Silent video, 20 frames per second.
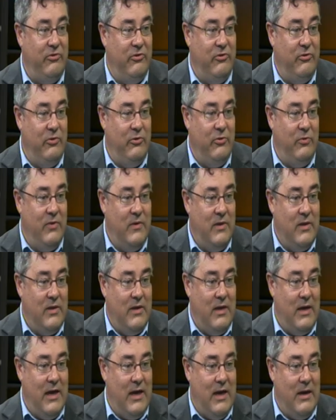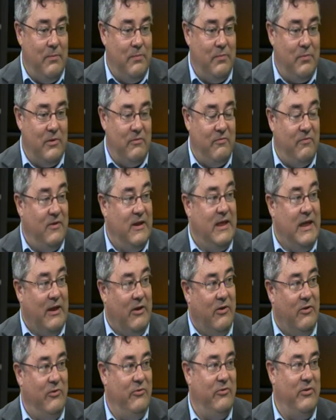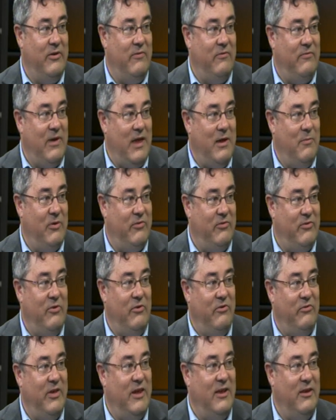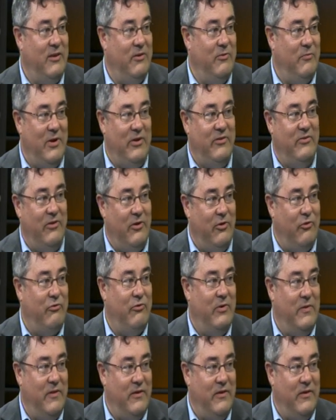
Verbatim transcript: to um, Flynn, who's a famous New Zealand researcher in